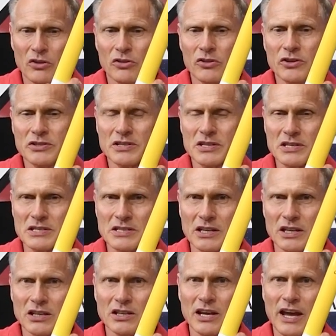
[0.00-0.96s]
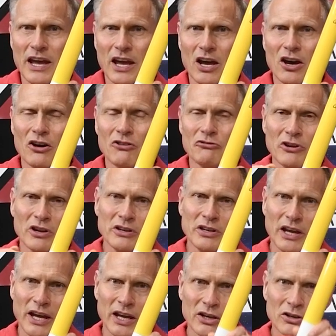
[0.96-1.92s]
this is said to have an
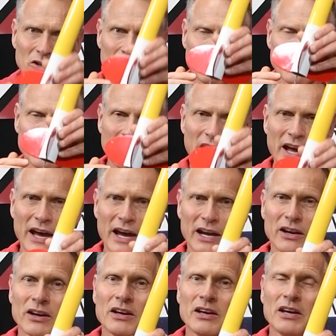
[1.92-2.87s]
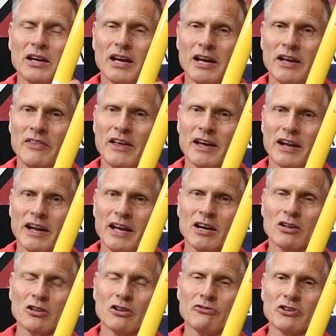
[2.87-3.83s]
angle of attack. And that
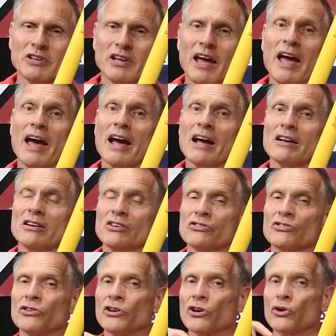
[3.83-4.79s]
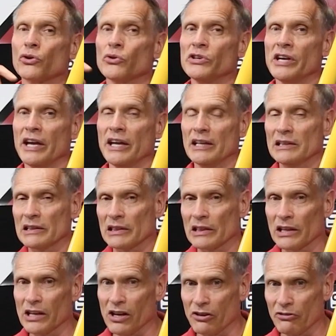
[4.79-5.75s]
angle of attack is going to create
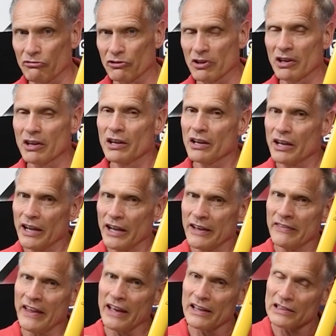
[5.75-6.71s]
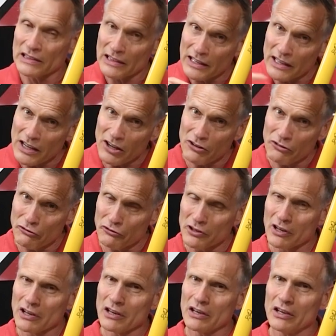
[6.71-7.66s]
lift. And that lift
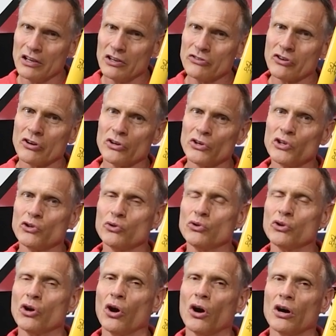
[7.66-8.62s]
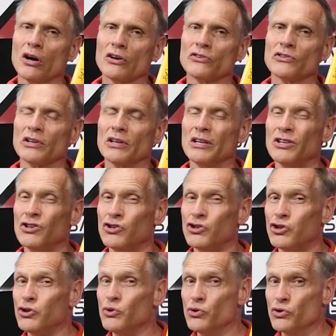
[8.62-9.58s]
is going to cause
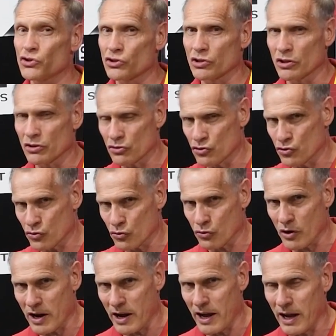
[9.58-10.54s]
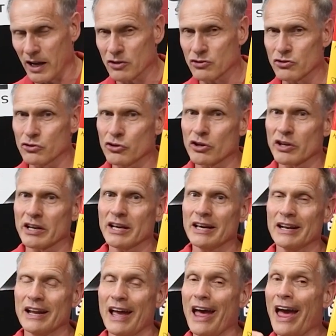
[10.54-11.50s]
induced drag. So you're going to
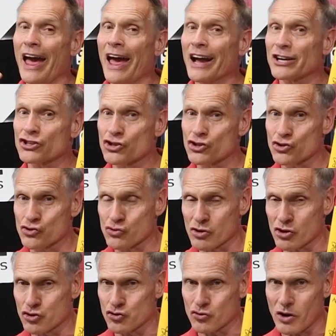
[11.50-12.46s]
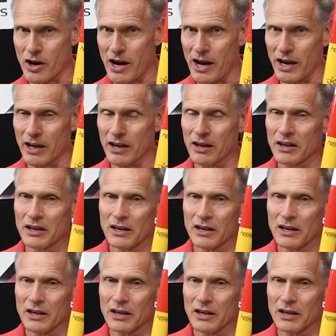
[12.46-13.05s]
get extra drag.